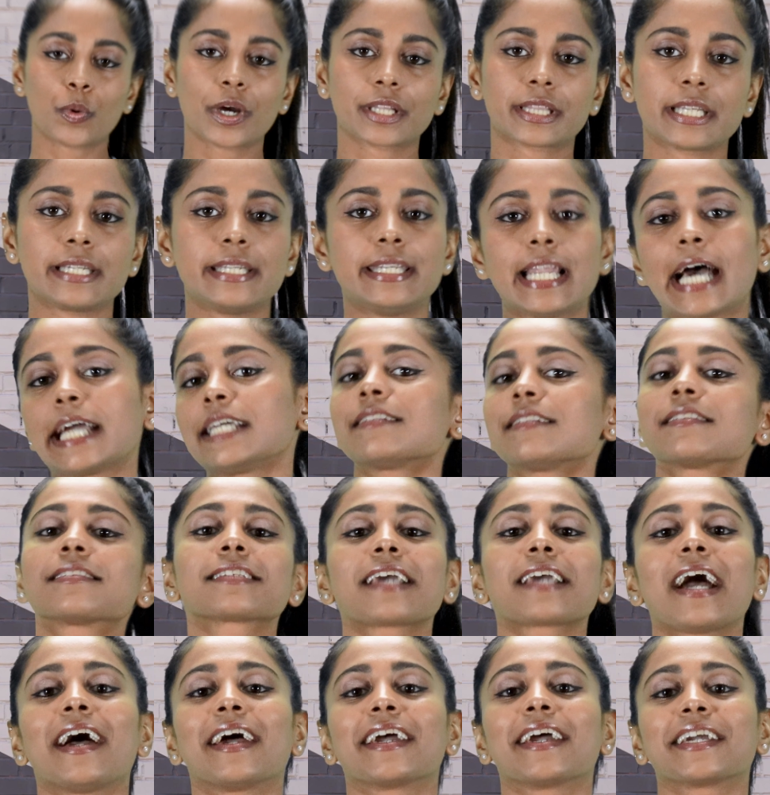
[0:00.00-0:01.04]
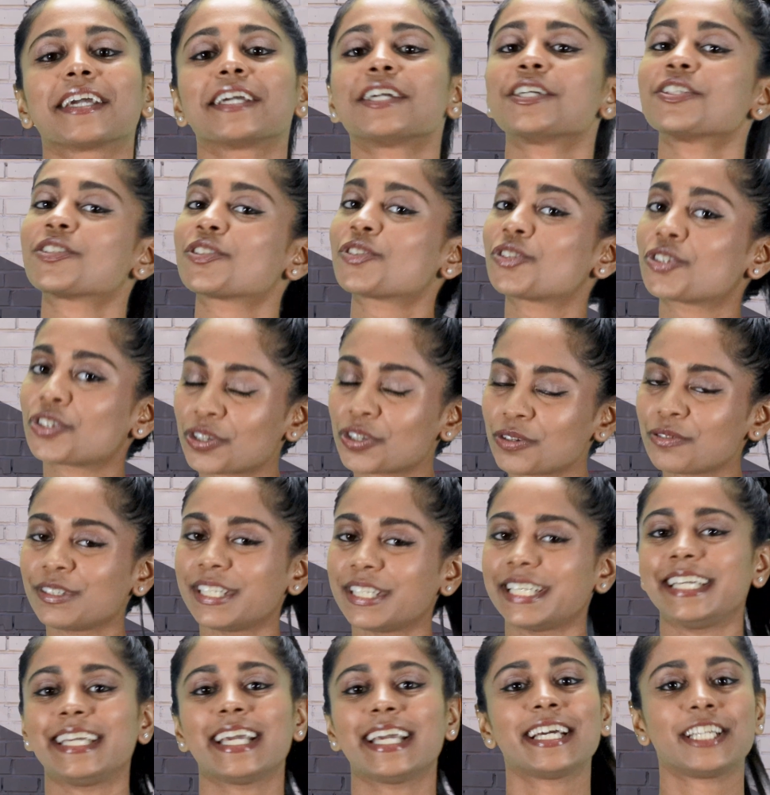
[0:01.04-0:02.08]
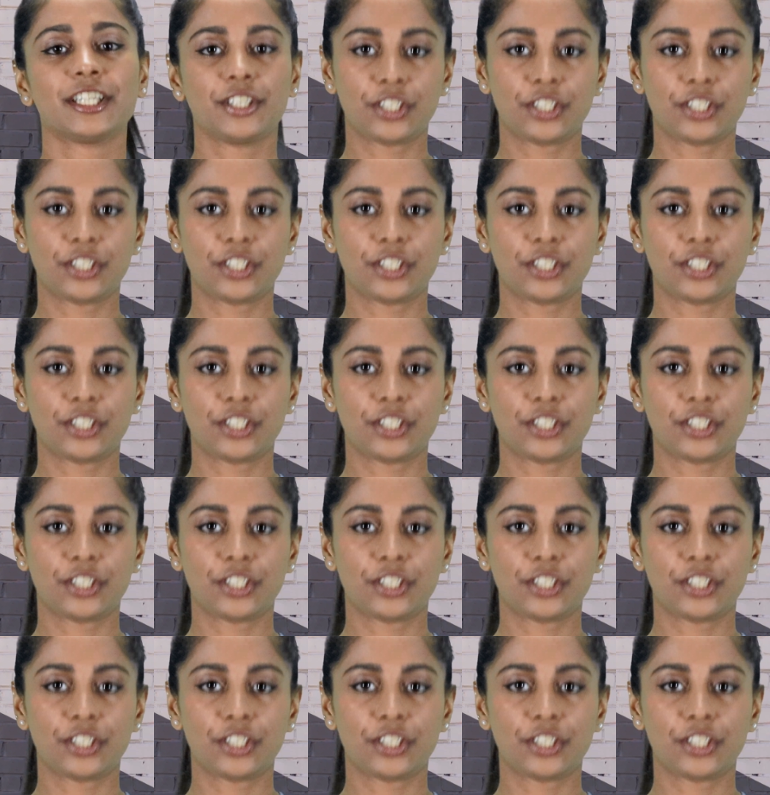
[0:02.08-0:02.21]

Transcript: where the night sky is truly